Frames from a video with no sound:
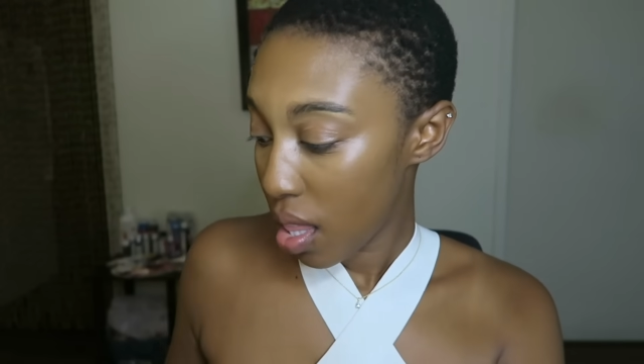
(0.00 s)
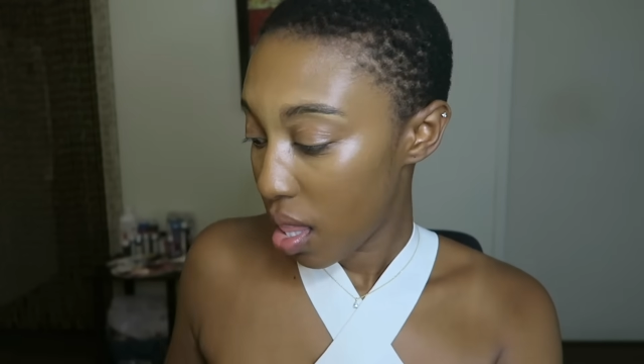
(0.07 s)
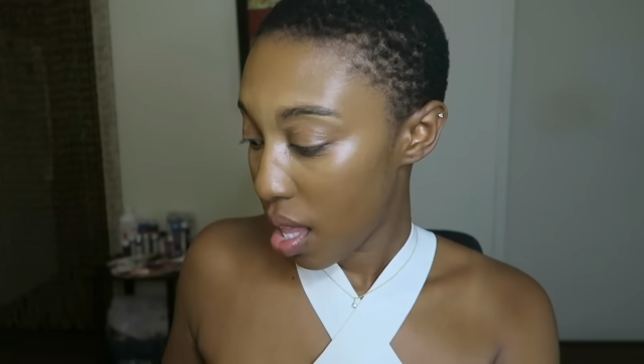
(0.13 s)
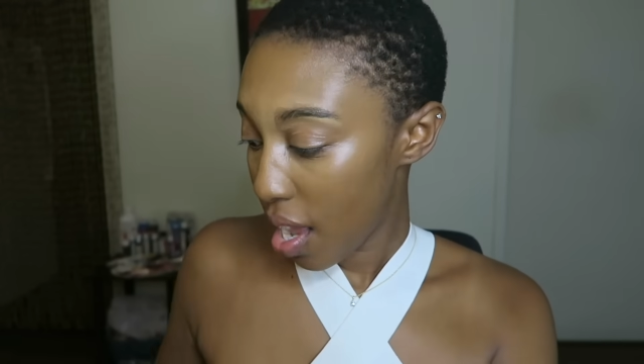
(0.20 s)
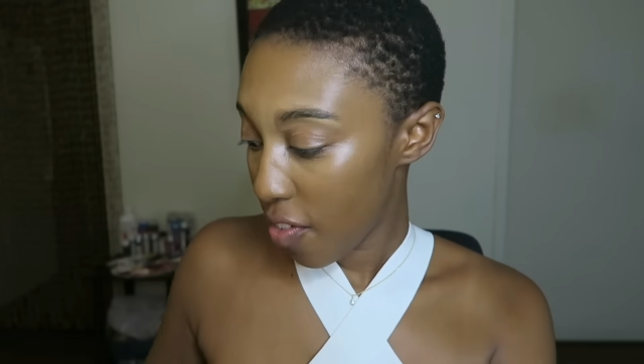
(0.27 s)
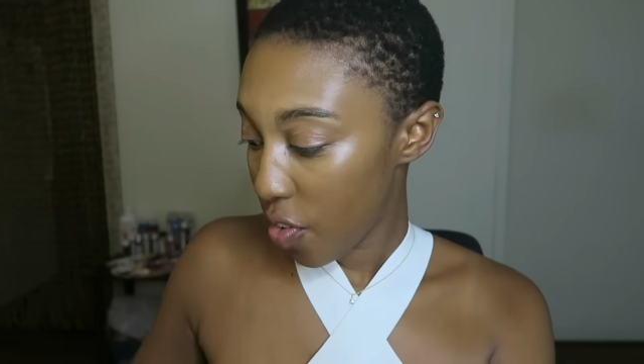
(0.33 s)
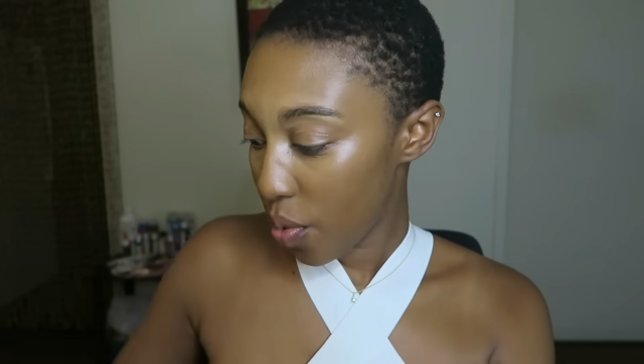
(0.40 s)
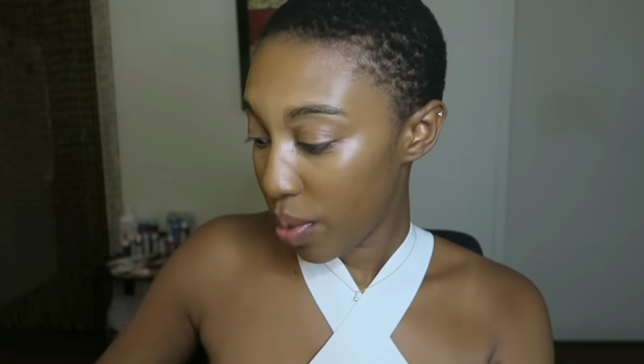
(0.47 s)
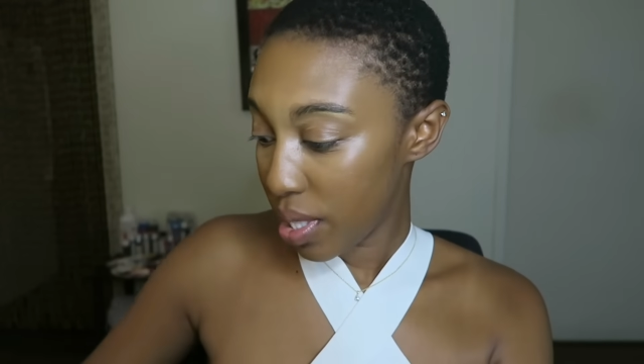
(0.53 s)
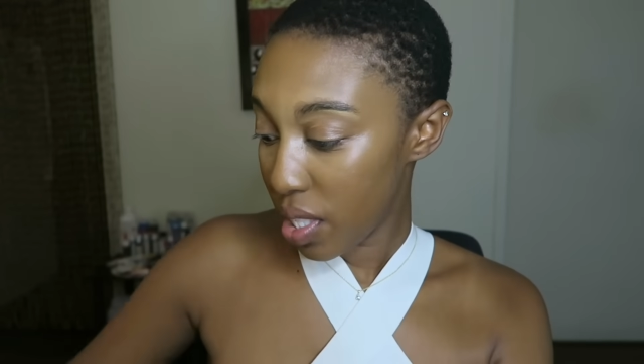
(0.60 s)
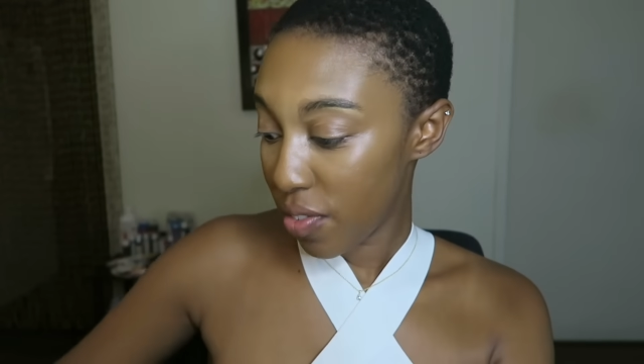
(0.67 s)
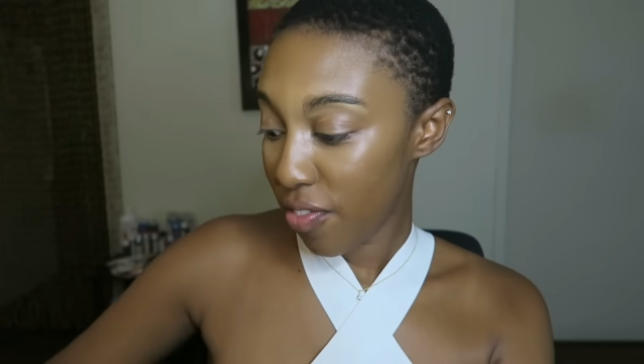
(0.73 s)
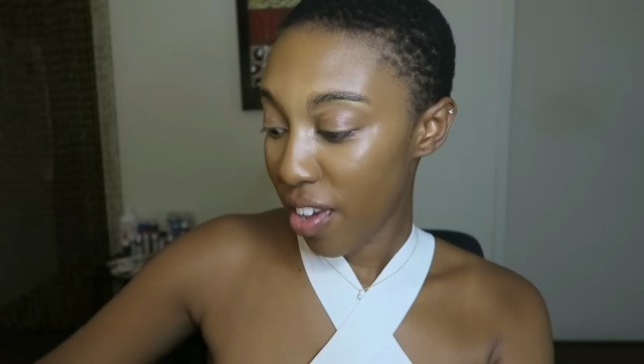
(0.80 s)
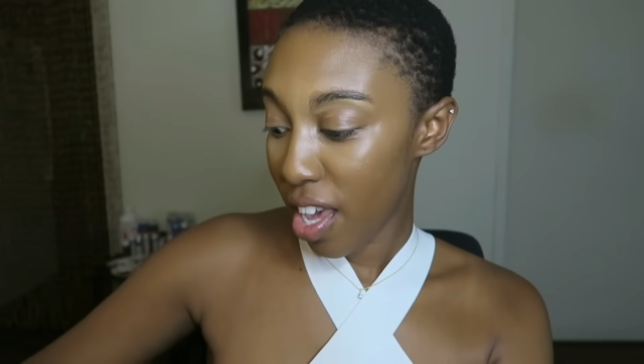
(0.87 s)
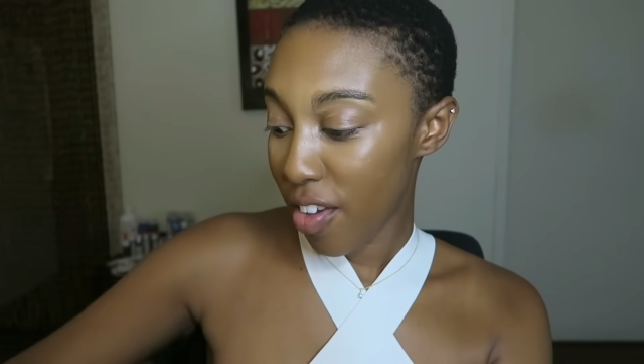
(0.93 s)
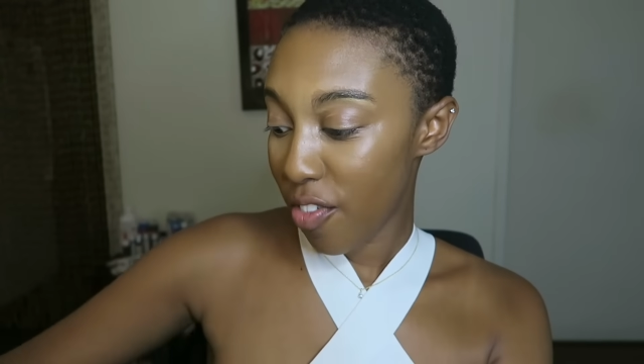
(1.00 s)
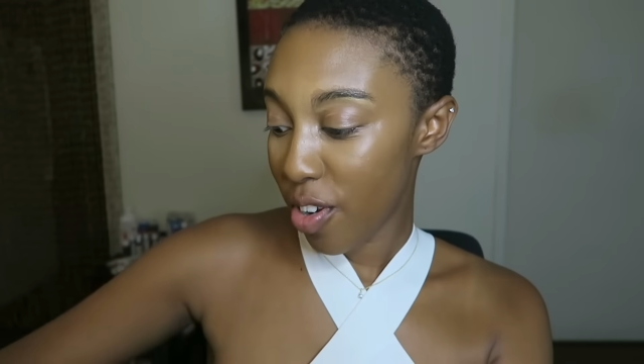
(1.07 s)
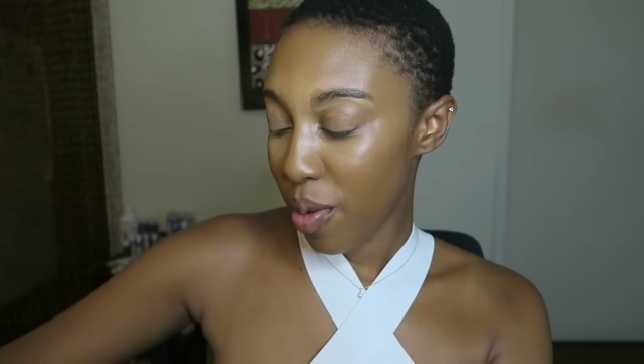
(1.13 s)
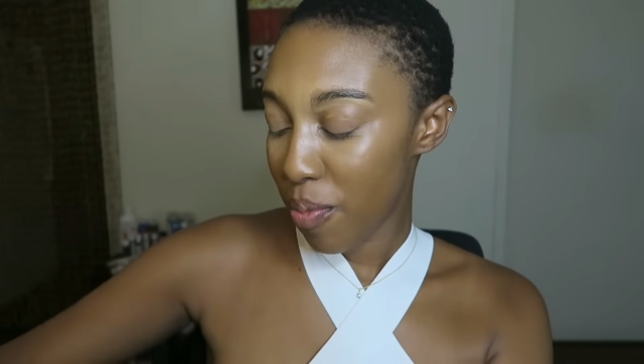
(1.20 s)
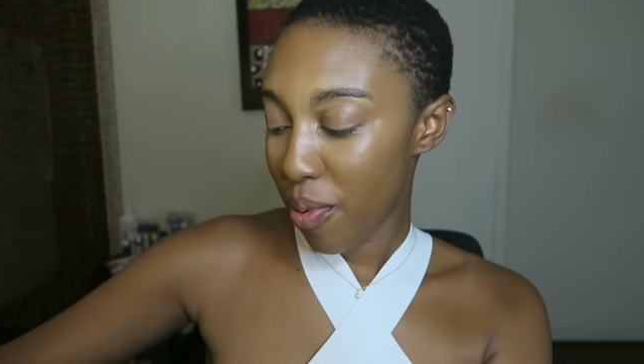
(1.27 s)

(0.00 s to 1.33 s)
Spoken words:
everyone's favorite